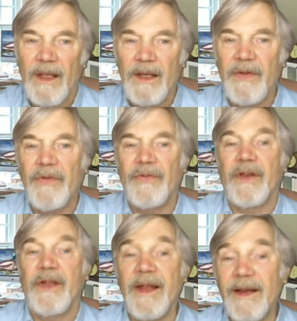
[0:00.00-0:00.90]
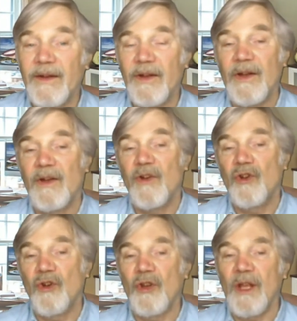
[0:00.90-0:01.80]
It is connected
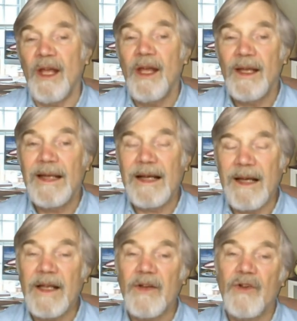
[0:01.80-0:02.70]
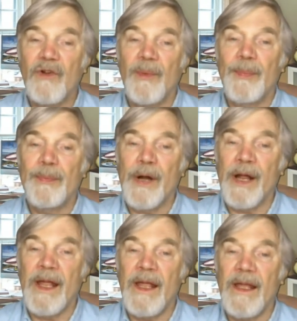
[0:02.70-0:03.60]
to the Click to
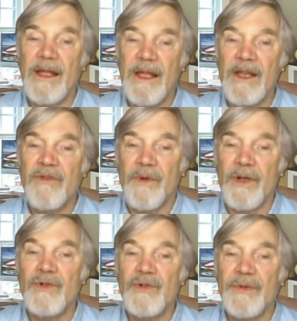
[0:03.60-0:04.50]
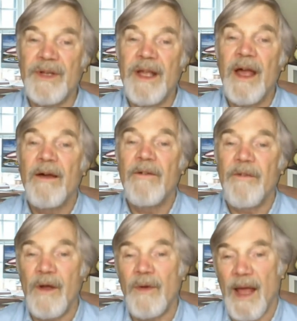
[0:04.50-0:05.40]
Pray e-Rosary
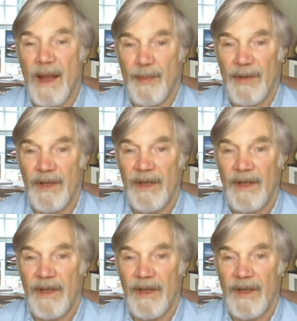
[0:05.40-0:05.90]
phone app,